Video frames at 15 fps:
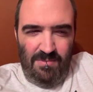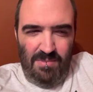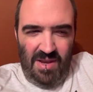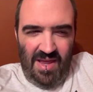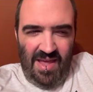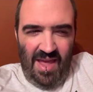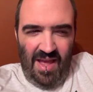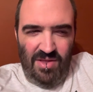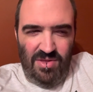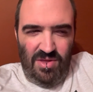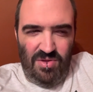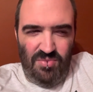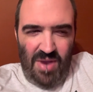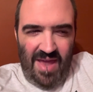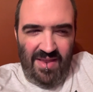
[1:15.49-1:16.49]
but he can't just
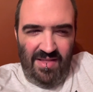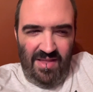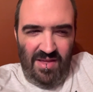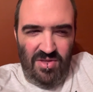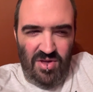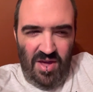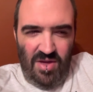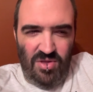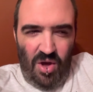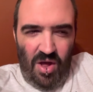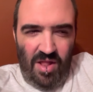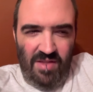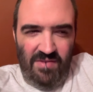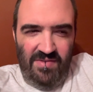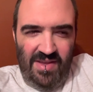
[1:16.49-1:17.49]
radically change
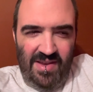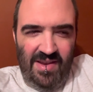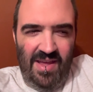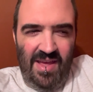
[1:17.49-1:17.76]
all of it.